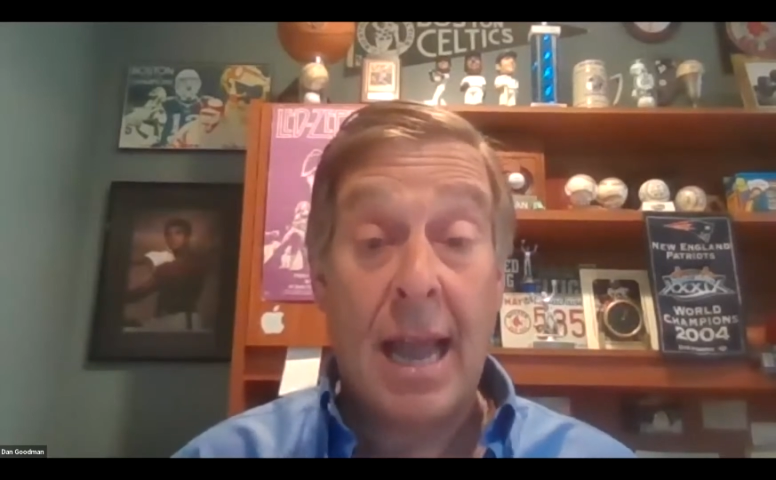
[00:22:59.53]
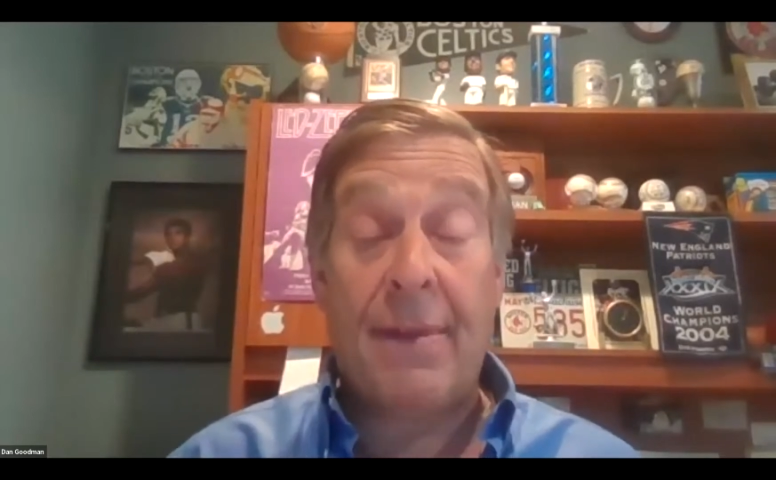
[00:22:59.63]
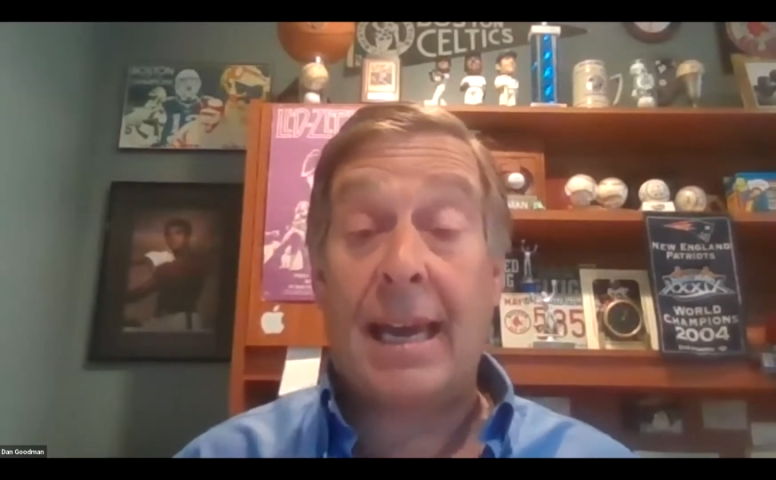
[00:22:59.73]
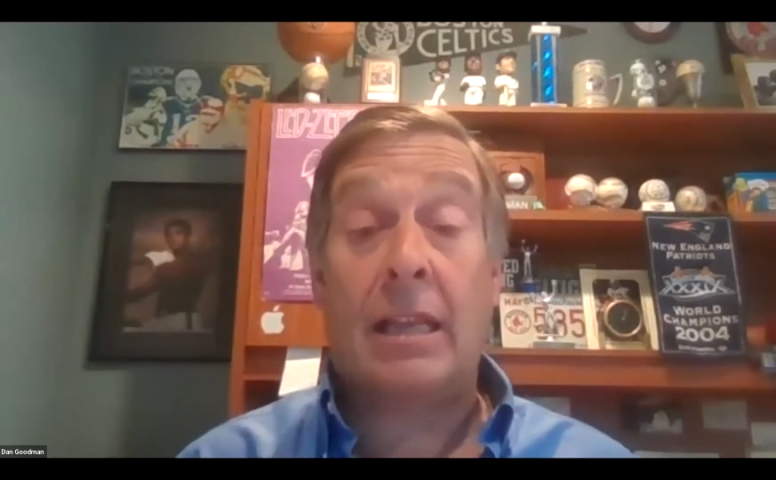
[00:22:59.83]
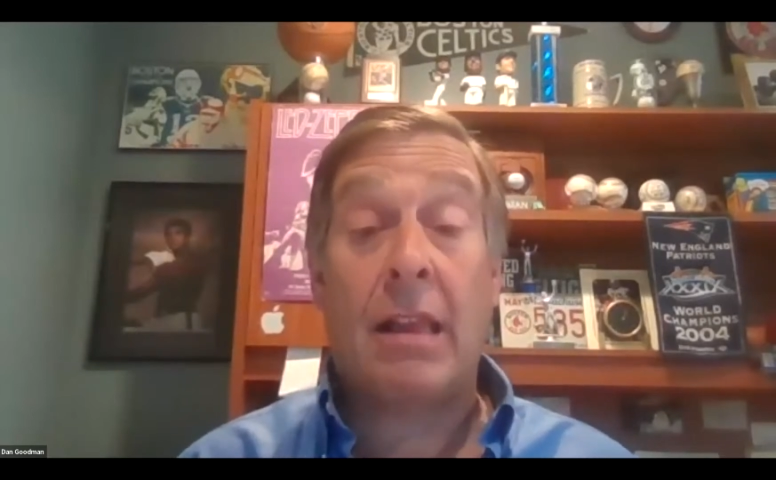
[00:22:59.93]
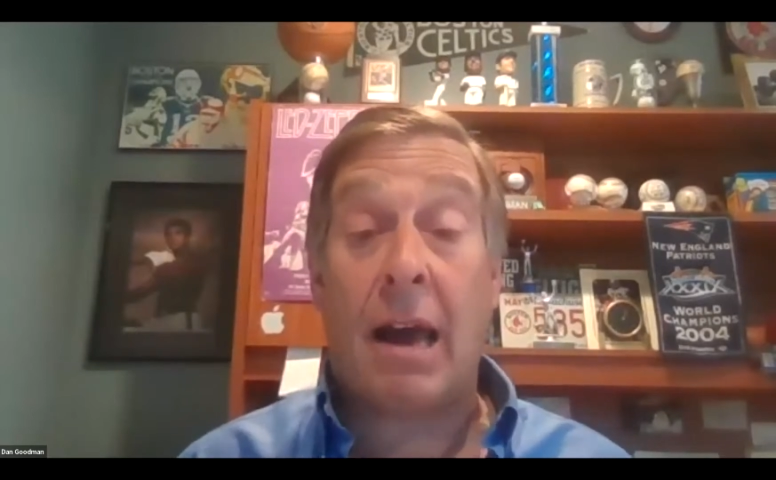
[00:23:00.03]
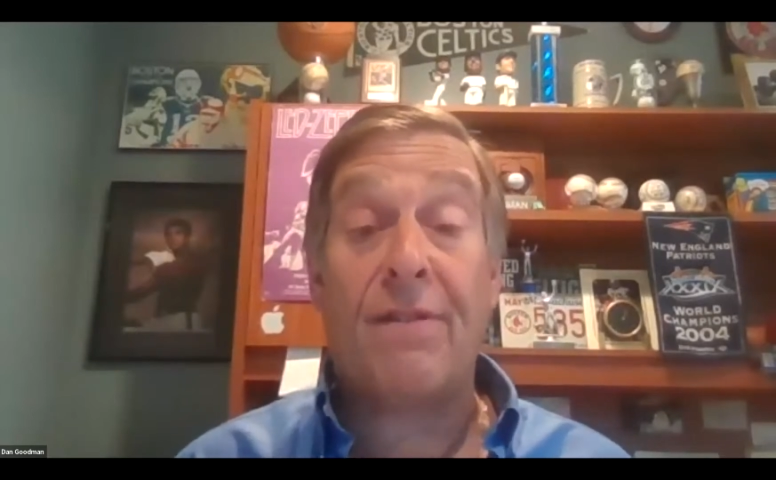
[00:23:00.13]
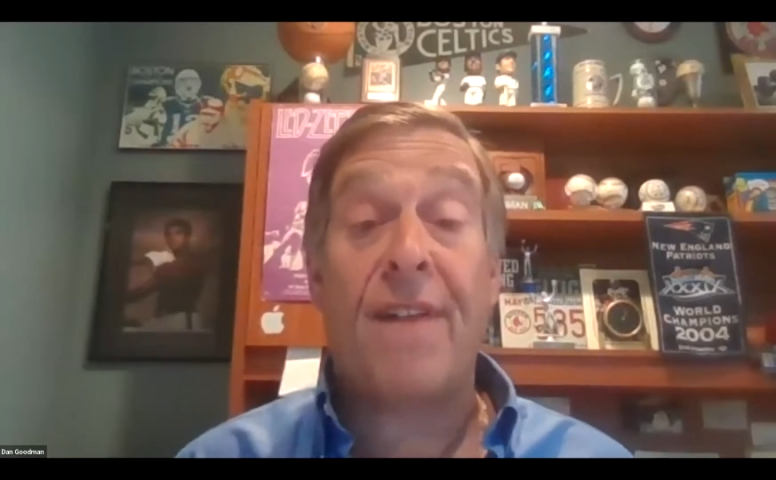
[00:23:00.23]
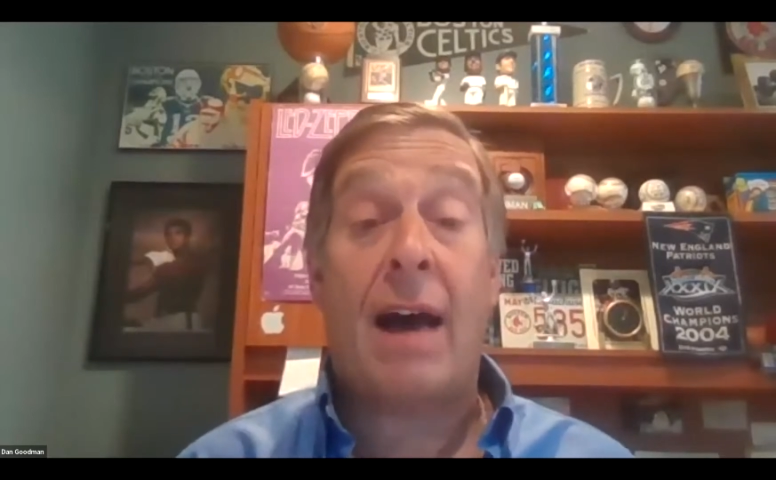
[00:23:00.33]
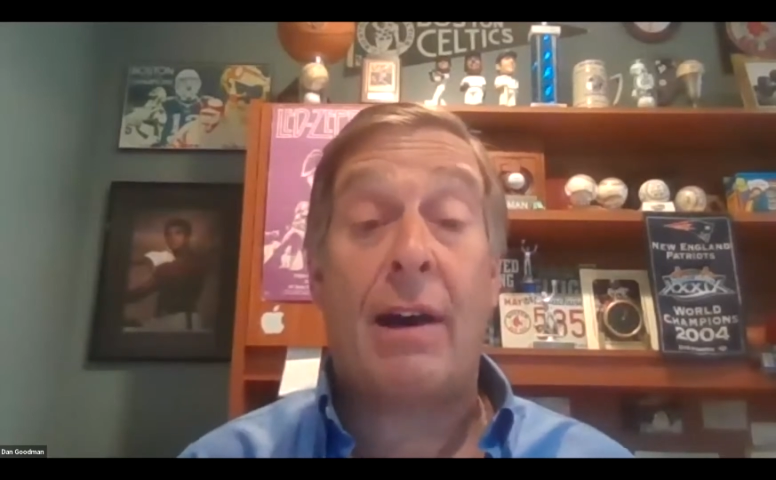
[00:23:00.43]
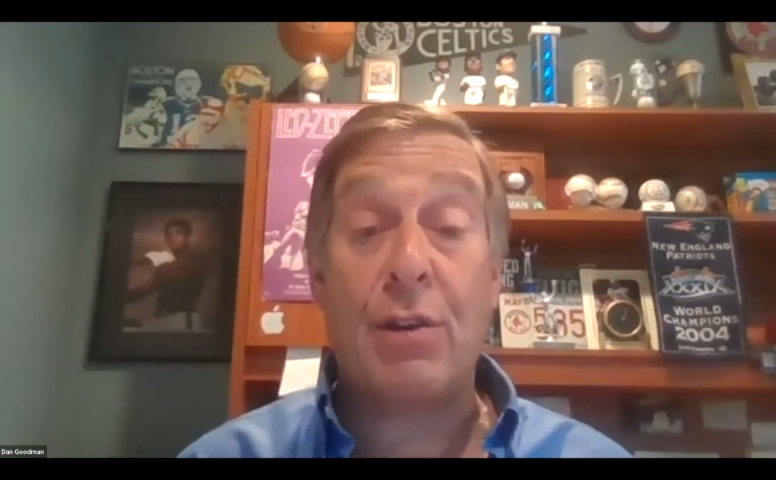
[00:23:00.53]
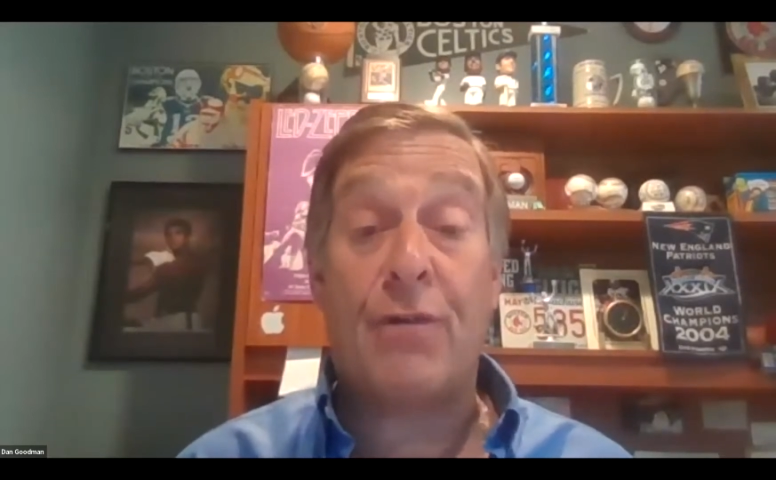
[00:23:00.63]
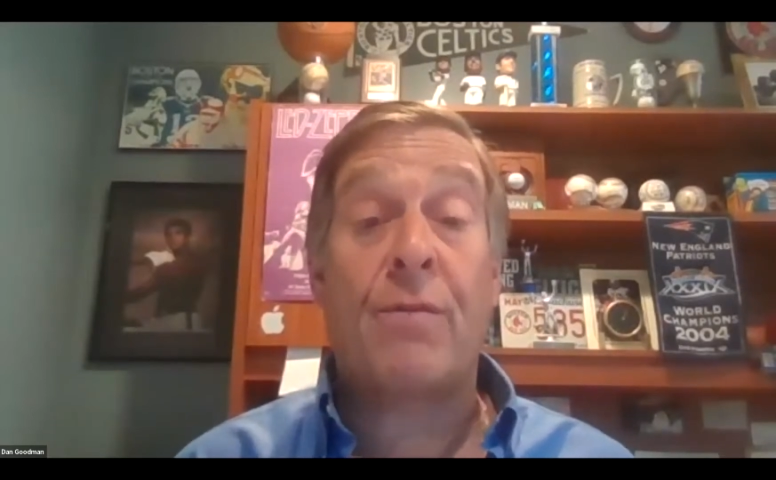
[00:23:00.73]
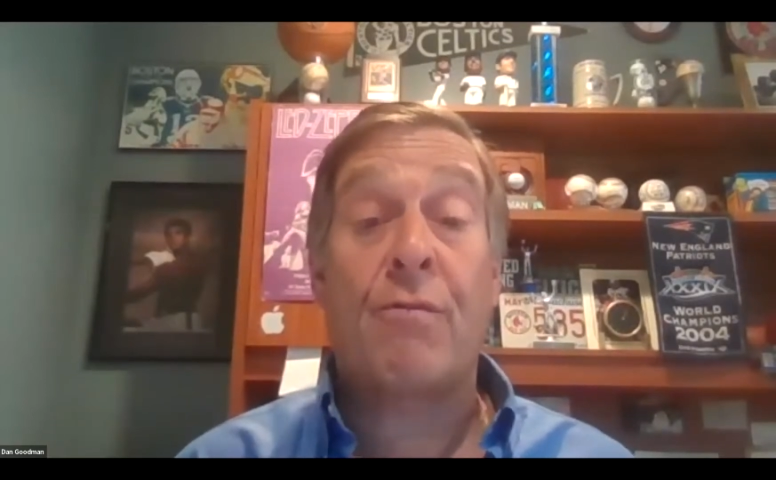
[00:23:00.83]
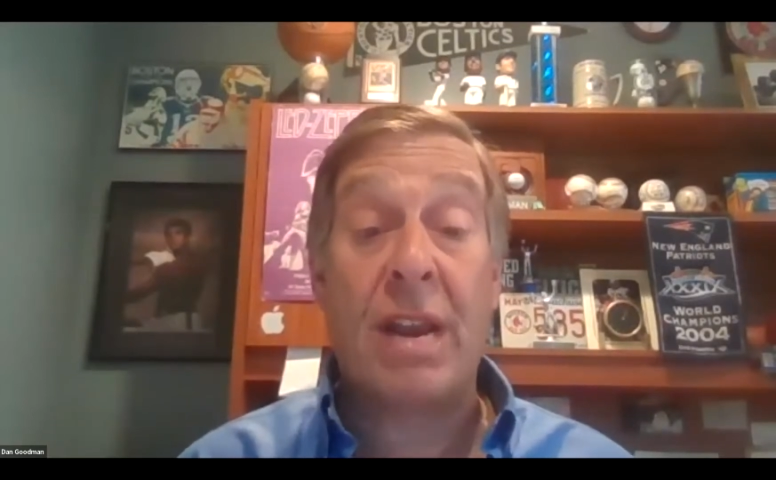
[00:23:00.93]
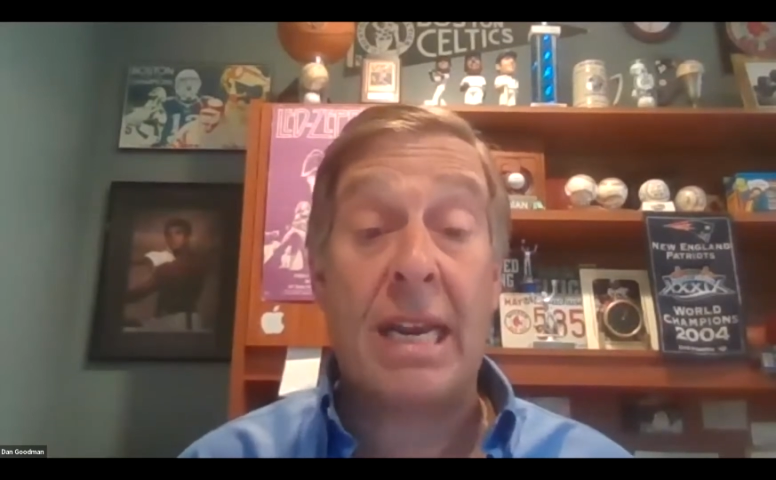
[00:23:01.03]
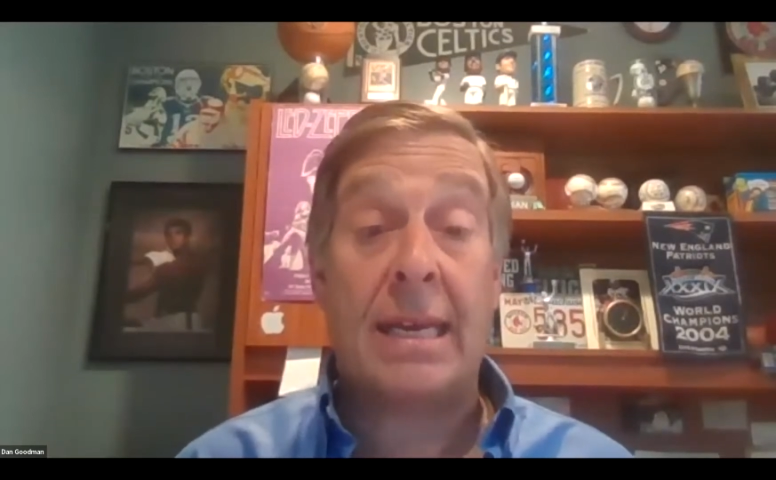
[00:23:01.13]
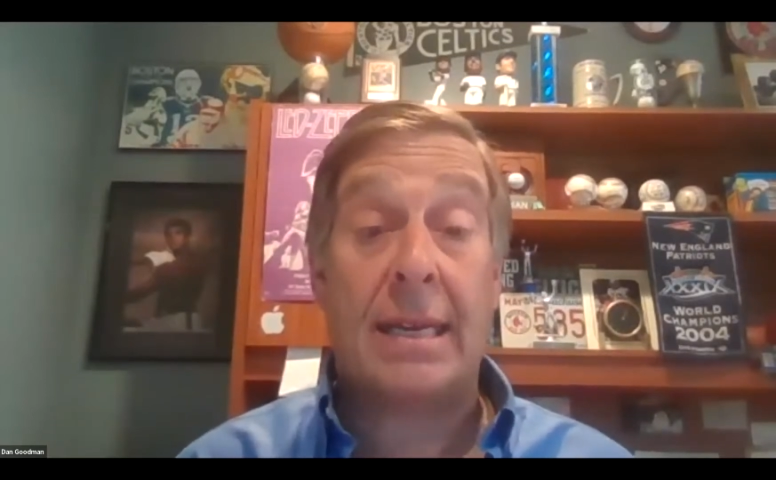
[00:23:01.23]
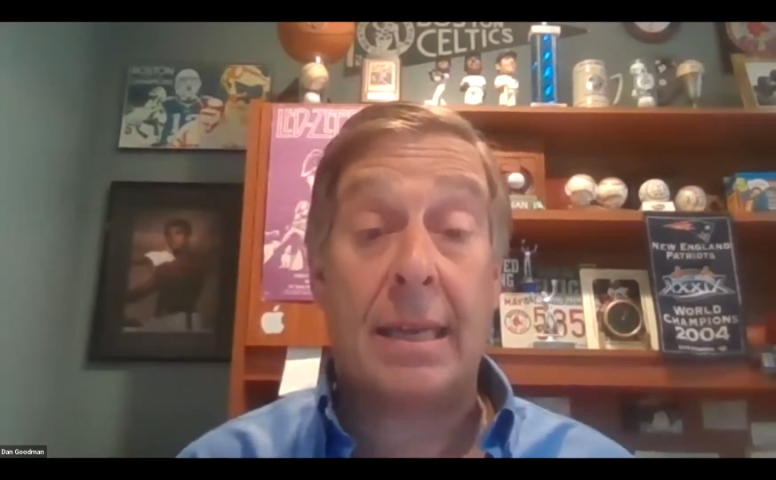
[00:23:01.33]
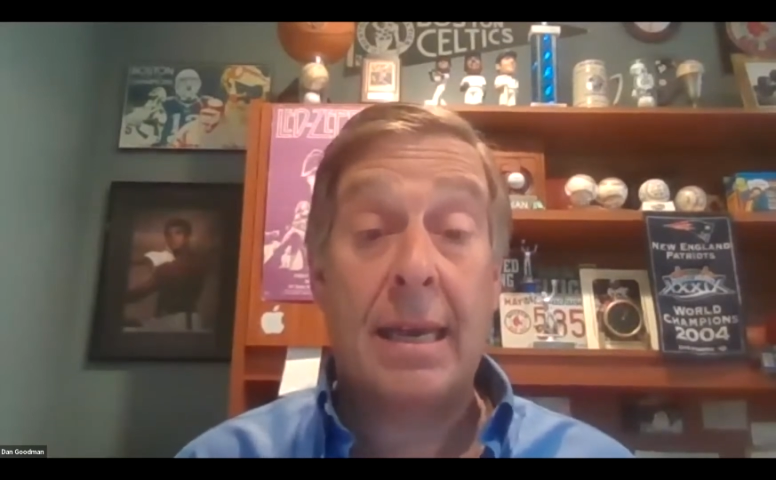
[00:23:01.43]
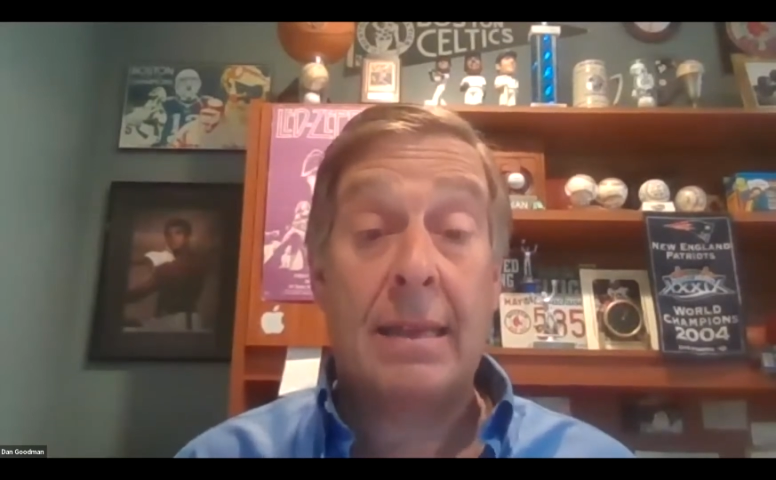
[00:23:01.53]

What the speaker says: And they get a lot of value from reading it,